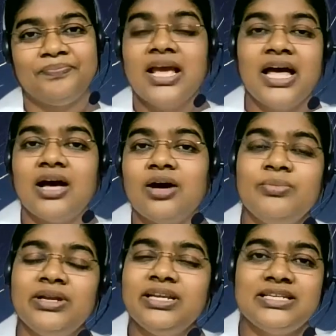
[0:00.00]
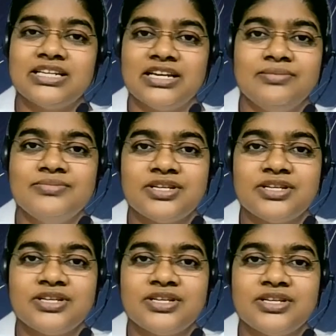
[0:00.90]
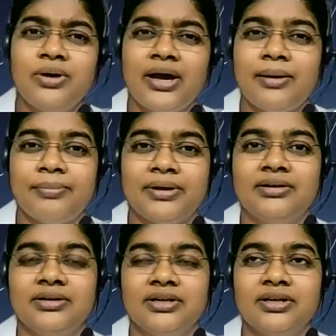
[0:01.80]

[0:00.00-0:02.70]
how many times it so happened?